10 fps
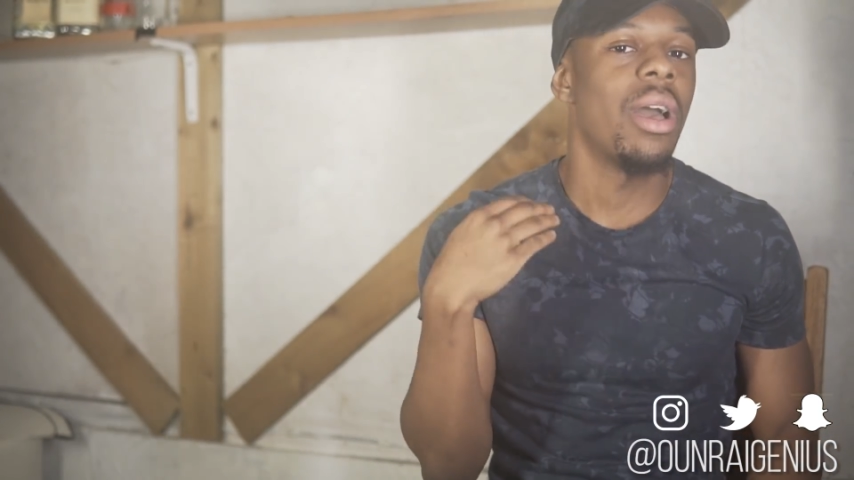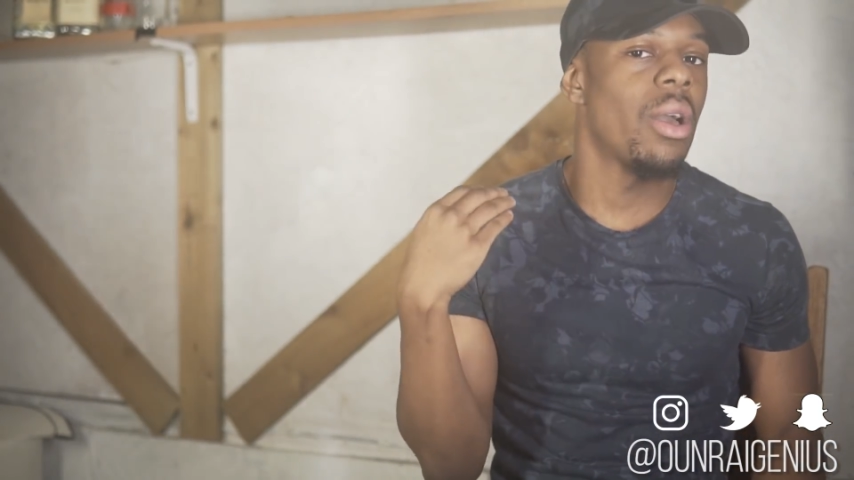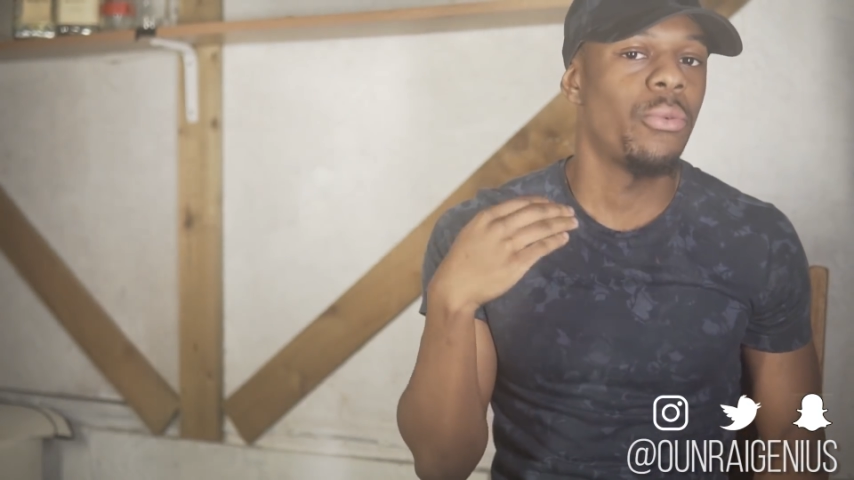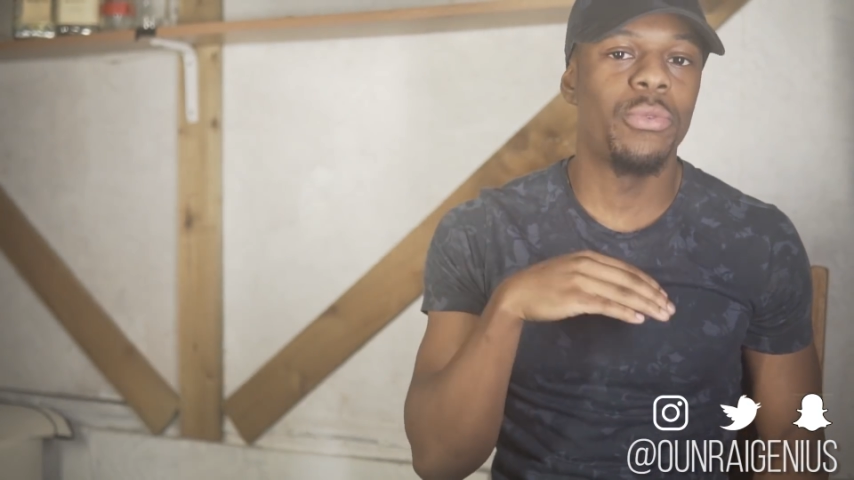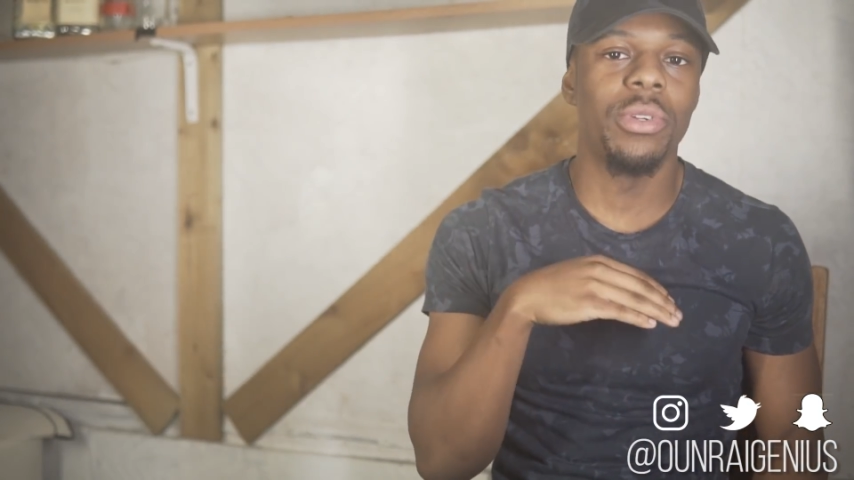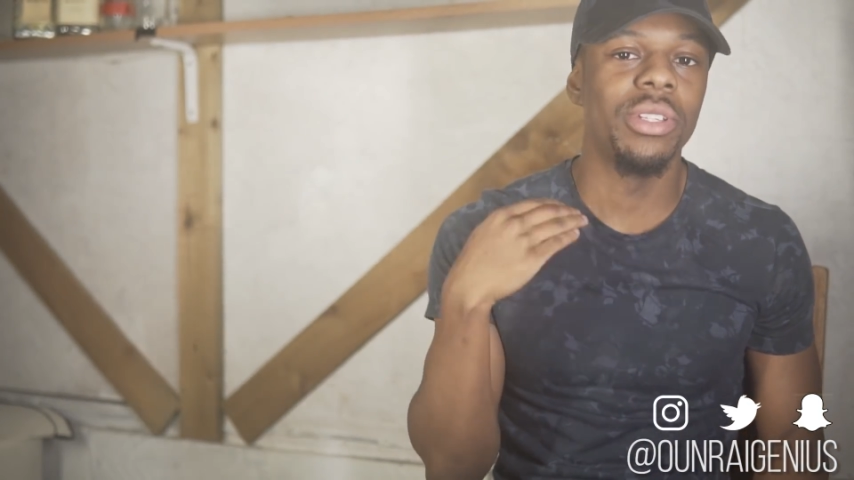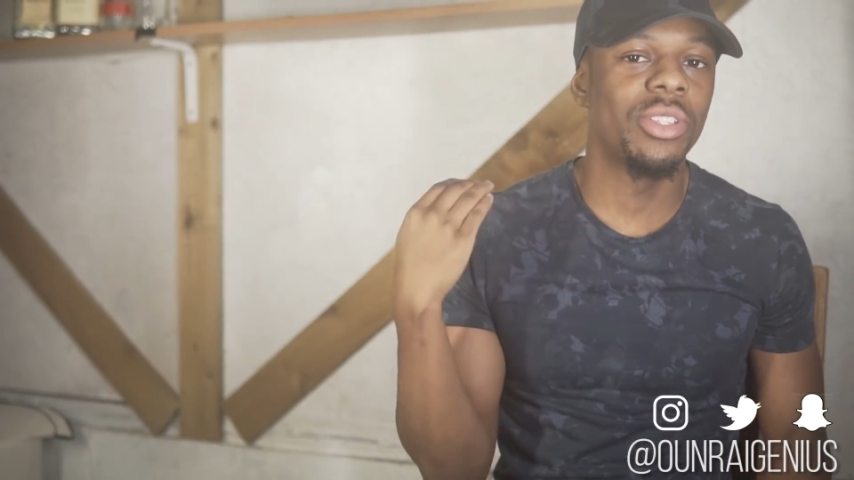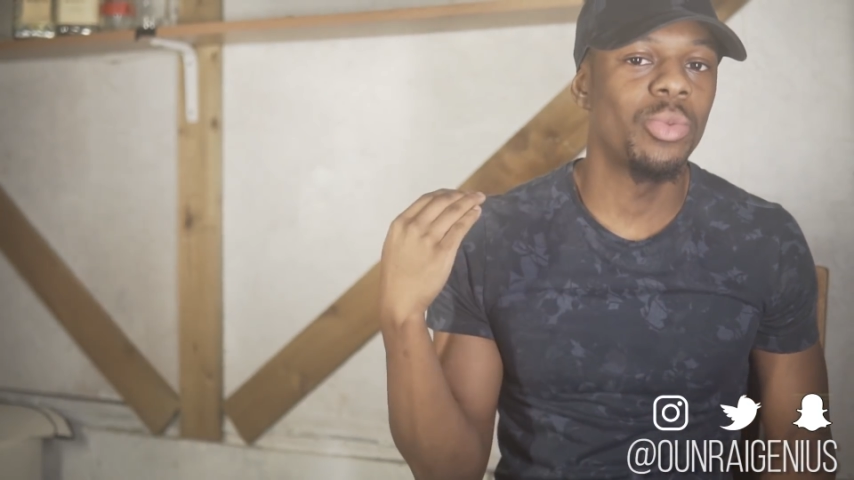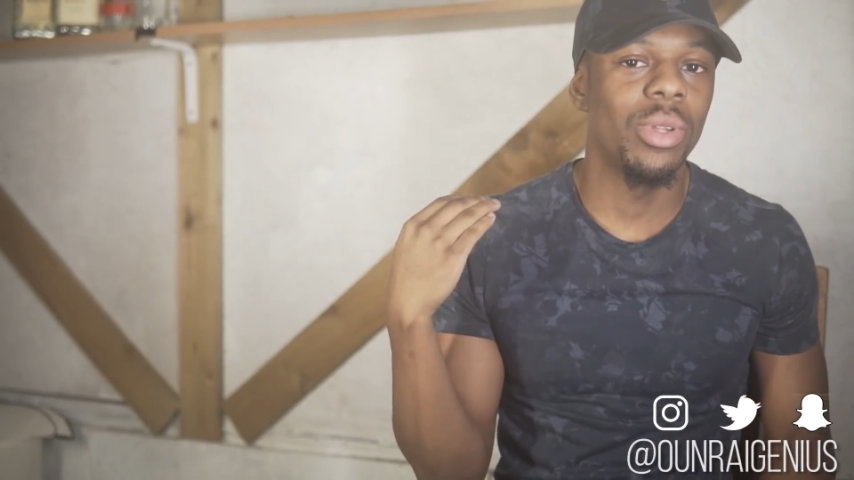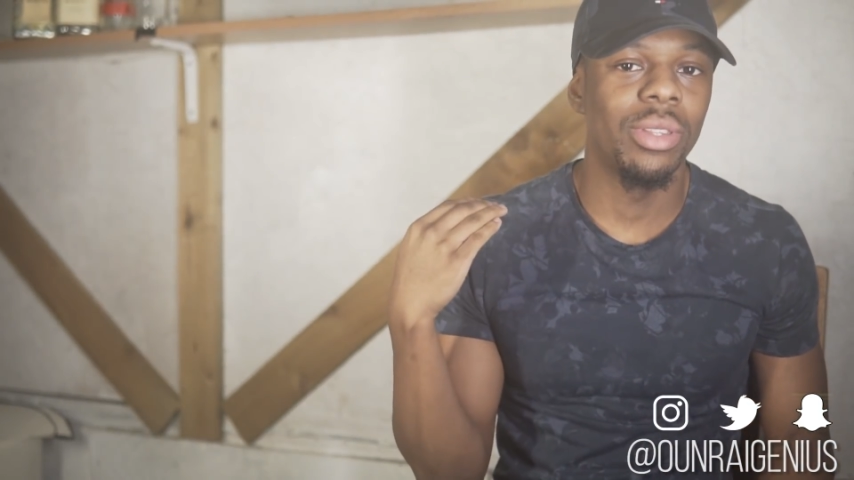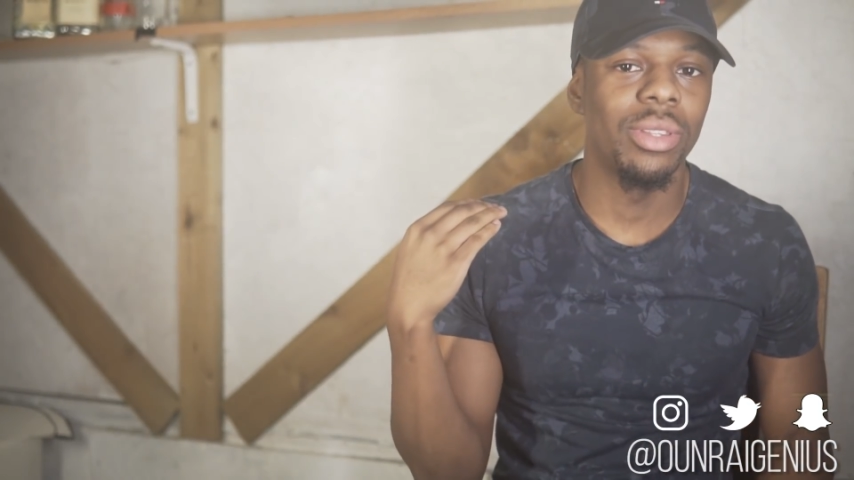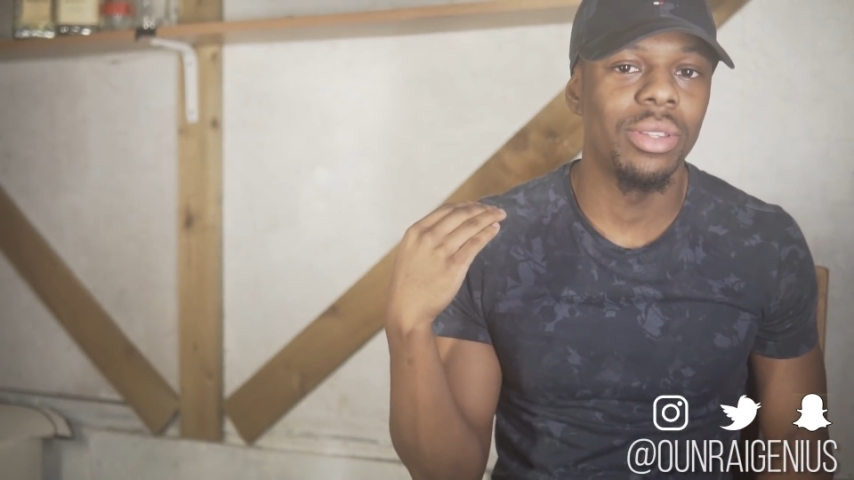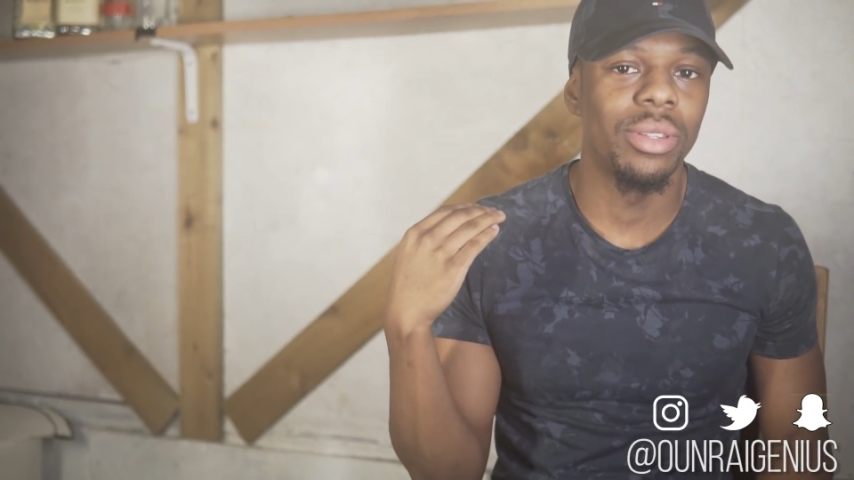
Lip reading: out for this one.